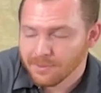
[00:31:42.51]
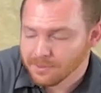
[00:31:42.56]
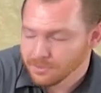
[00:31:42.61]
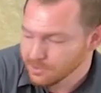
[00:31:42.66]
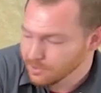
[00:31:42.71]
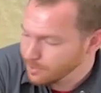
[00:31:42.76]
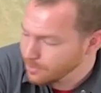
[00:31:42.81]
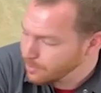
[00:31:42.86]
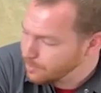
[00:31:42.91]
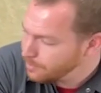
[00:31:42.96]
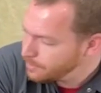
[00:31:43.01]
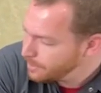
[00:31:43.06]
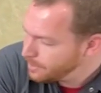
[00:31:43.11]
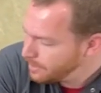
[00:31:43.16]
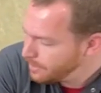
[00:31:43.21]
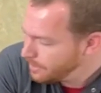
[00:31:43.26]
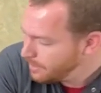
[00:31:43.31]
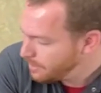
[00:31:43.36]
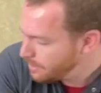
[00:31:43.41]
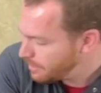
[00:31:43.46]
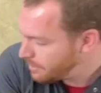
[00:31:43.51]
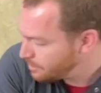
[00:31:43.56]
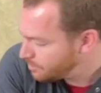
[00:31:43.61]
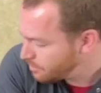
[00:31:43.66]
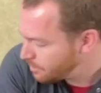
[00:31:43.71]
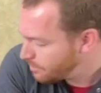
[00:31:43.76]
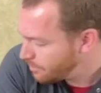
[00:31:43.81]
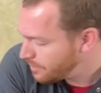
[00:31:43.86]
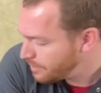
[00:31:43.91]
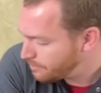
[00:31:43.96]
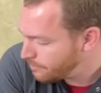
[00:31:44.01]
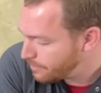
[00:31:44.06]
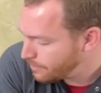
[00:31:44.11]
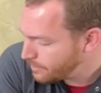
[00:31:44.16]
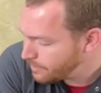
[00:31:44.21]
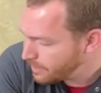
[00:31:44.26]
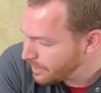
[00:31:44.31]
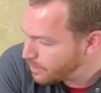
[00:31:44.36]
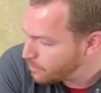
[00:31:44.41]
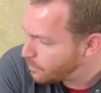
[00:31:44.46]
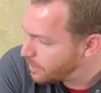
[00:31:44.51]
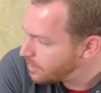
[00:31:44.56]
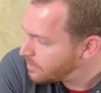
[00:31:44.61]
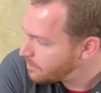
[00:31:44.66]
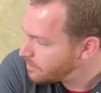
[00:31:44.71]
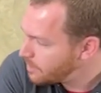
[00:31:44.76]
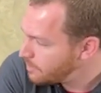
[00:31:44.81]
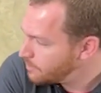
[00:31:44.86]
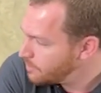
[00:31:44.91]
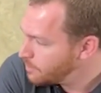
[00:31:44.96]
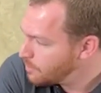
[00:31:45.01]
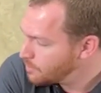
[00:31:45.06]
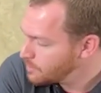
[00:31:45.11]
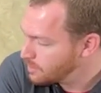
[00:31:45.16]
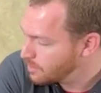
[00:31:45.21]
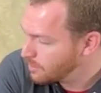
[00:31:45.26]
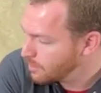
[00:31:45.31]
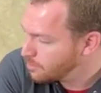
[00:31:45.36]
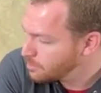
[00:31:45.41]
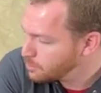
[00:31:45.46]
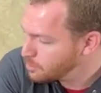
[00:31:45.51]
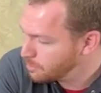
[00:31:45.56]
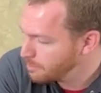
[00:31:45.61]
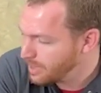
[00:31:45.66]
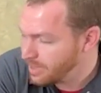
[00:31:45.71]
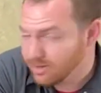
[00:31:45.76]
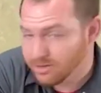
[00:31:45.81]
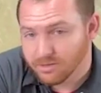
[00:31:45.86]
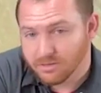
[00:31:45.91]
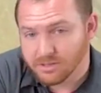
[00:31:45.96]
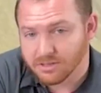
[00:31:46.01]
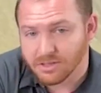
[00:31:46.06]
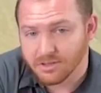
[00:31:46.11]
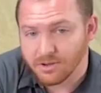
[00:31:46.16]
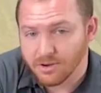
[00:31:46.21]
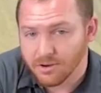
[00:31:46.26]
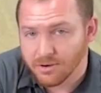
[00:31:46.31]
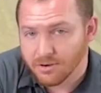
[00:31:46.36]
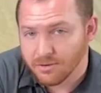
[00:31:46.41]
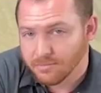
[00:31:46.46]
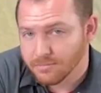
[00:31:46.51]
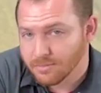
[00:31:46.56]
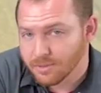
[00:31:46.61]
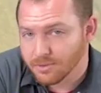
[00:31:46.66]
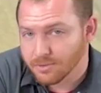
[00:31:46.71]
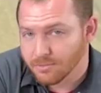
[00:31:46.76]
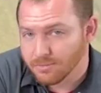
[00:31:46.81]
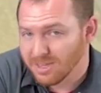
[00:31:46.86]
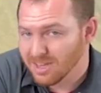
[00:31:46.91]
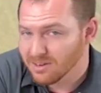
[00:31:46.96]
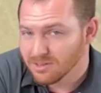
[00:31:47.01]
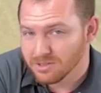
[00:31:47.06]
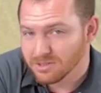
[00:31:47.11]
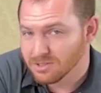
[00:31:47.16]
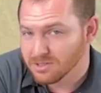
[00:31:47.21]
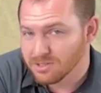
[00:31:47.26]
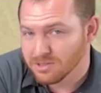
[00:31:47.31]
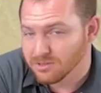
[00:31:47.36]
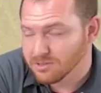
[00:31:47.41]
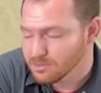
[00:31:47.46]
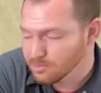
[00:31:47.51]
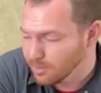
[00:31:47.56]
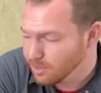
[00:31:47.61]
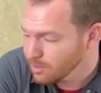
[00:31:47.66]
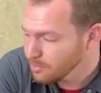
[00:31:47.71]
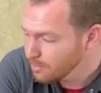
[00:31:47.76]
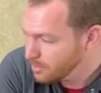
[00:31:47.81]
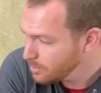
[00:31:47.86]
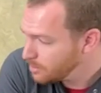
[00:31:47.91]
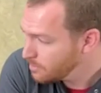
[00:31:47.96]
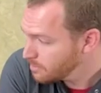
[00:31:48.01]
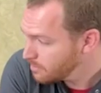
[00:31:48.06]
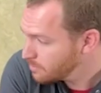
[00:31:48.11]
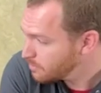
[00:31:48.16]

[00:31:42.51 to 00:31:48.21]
So it's already very lightweight, even though it's a larger panel on the car. You know, Miatas are still small, but